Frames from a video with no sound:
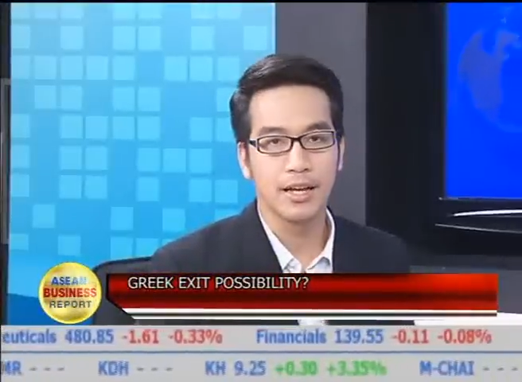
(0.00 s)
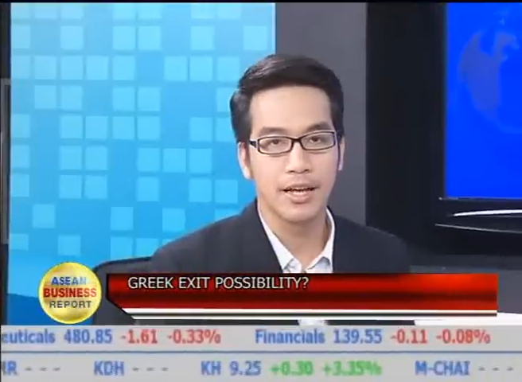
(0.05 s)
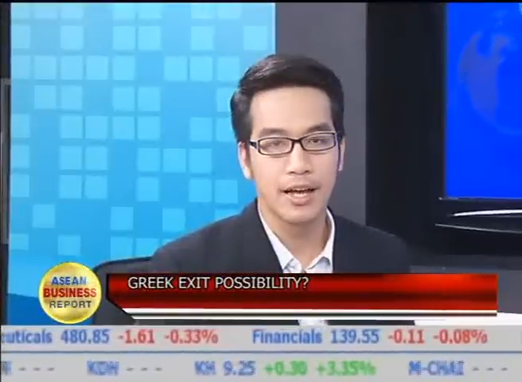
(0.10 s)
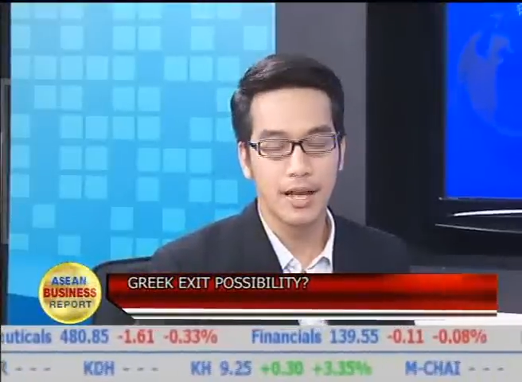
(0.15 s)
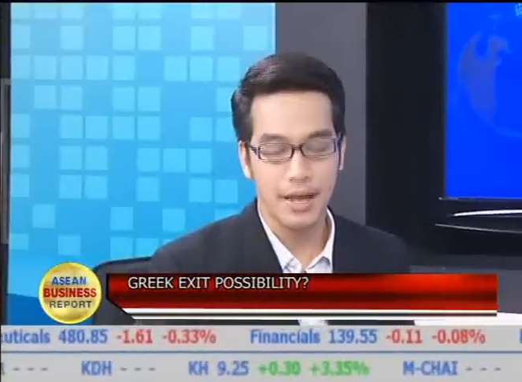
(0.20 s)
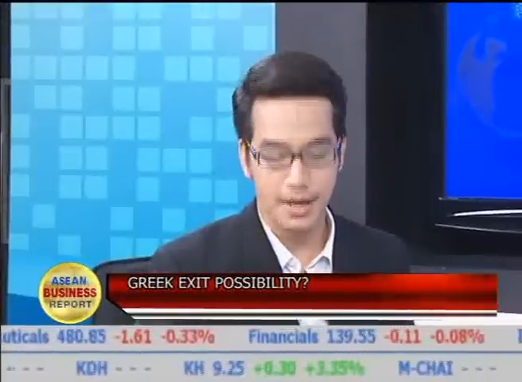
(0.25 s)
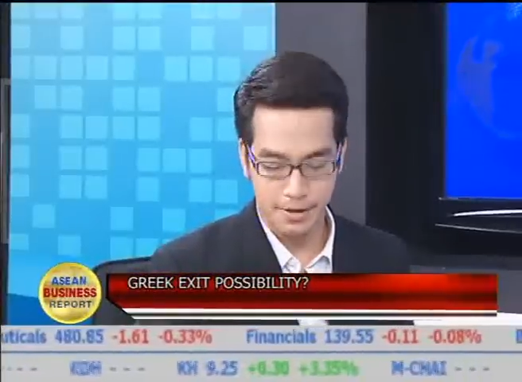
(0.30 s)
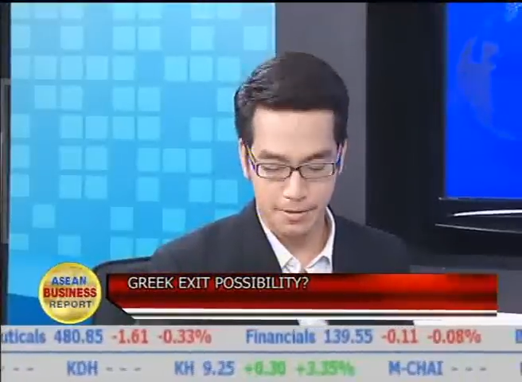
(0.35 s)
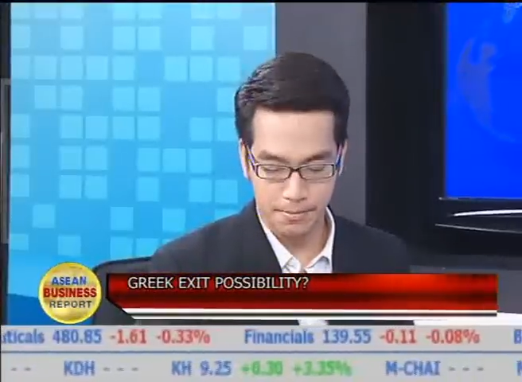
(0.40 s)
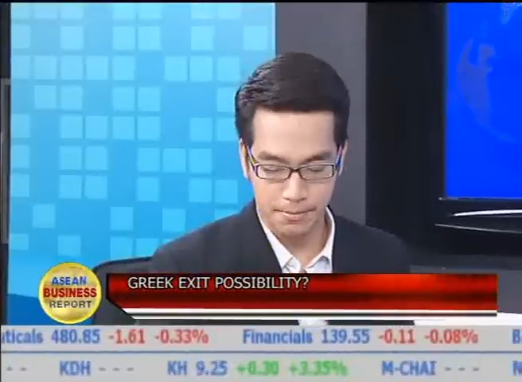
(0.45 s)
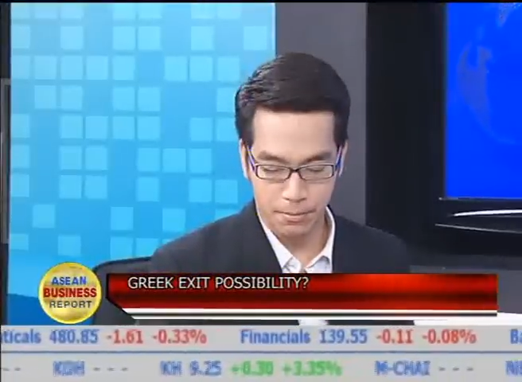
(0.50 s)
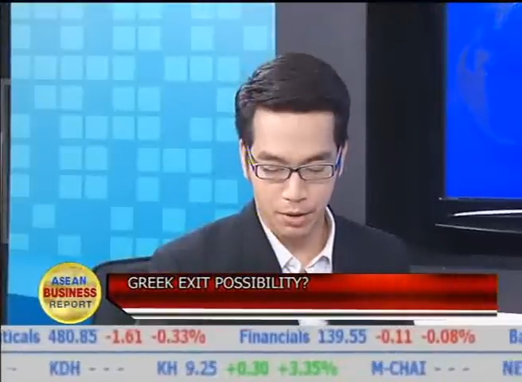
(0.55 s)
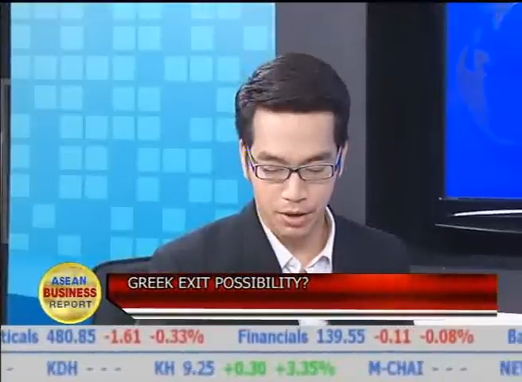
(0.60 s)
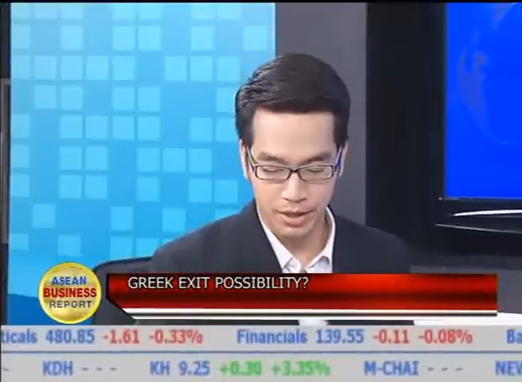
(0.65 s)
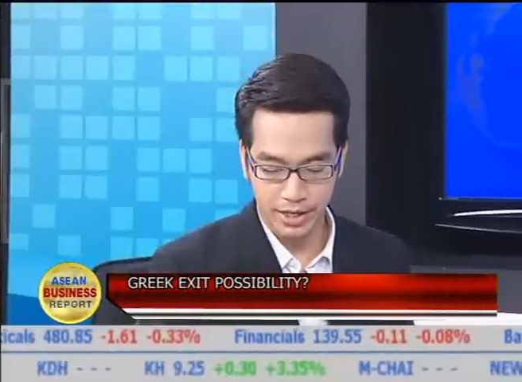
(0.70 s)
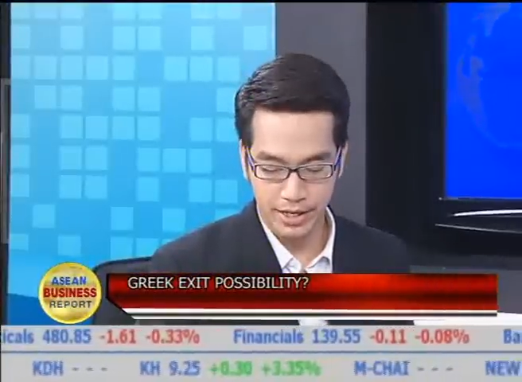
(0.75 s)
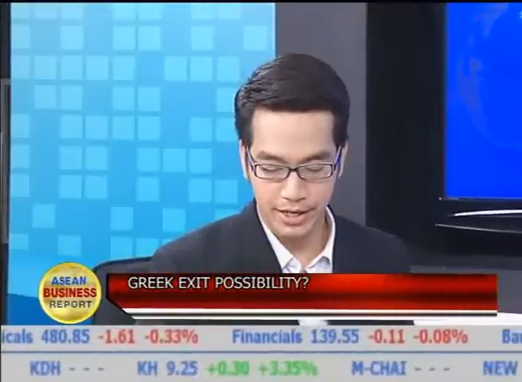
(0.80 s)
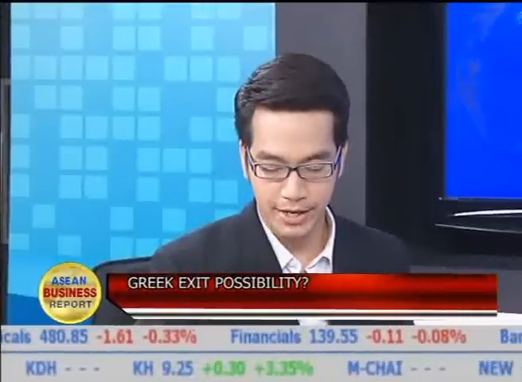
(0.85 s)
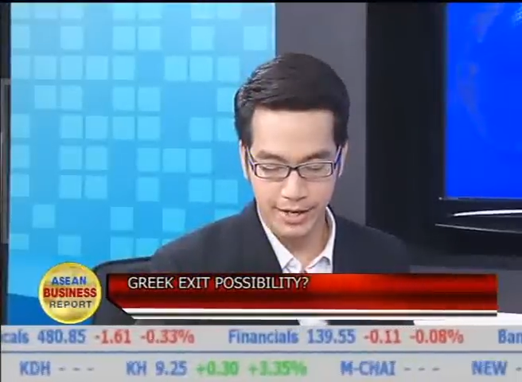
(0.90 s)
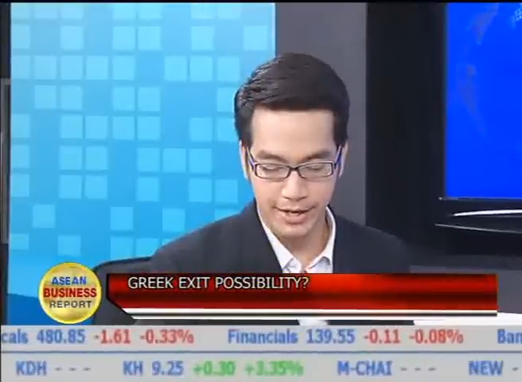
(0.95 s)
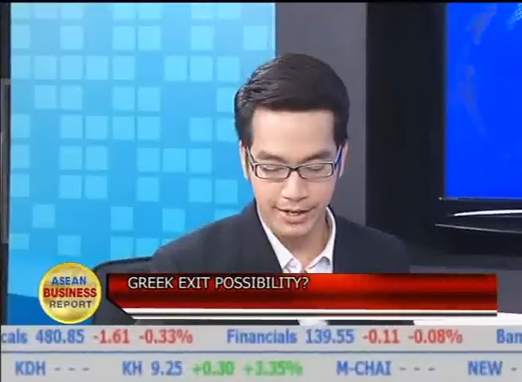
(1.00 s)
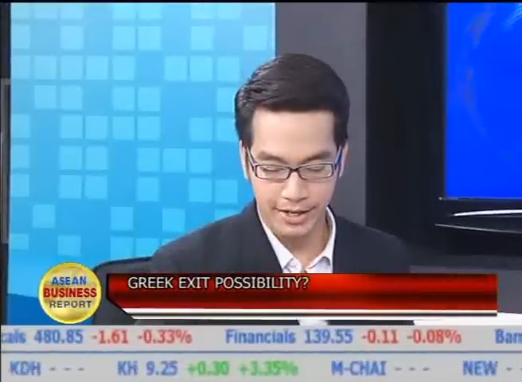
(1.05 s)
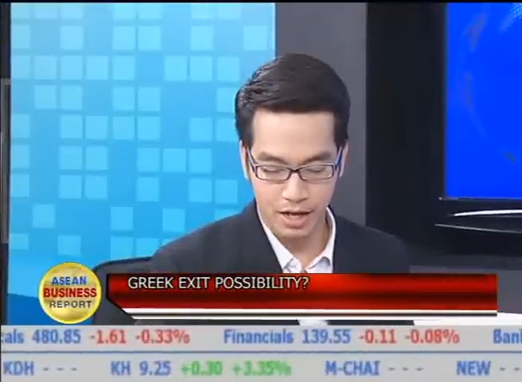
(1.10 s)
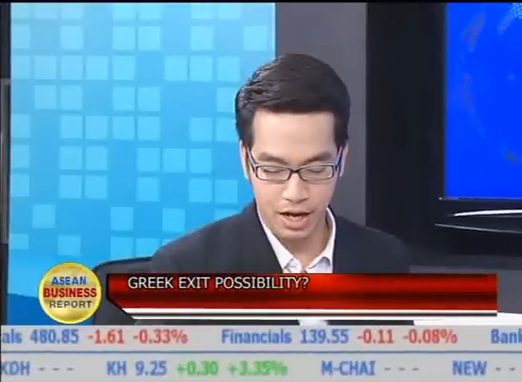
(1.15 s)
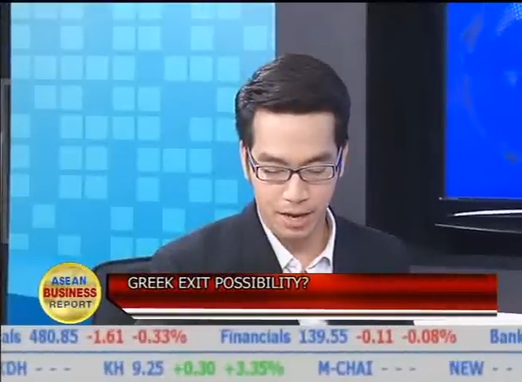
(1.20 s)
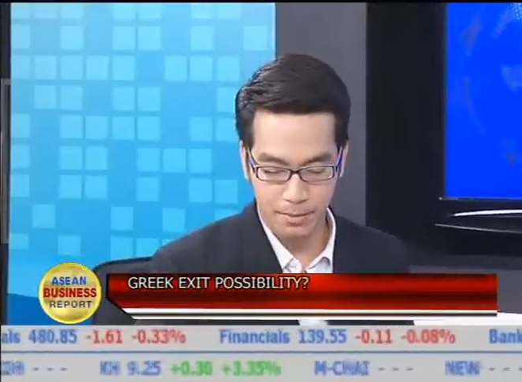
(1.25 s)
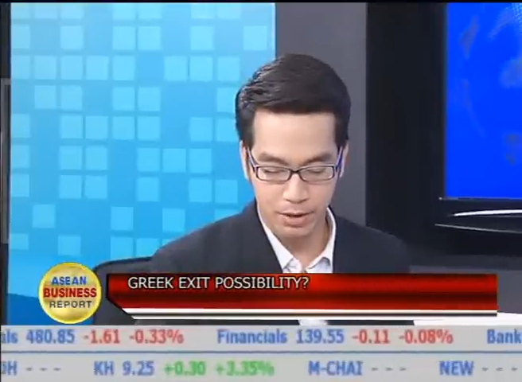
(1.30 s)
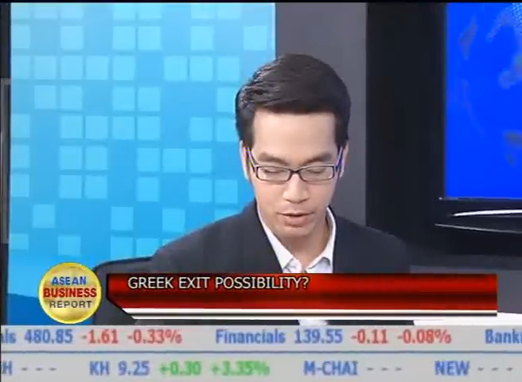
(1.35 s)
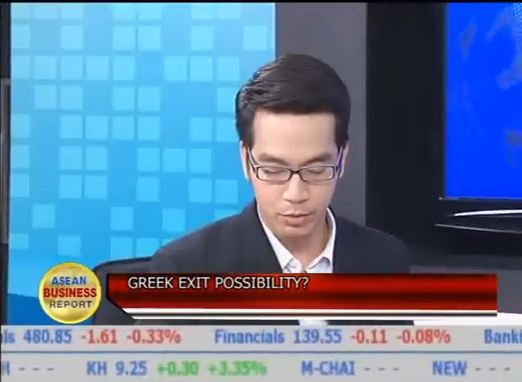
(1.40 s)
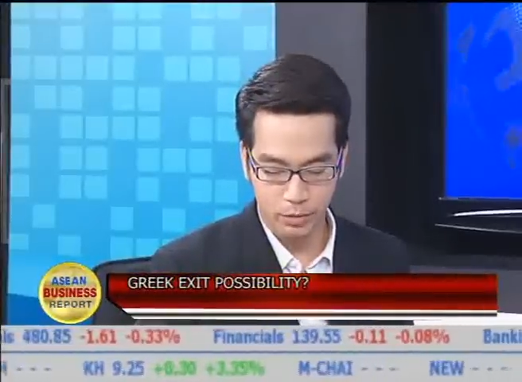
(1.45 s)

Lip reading: Head Market and Economic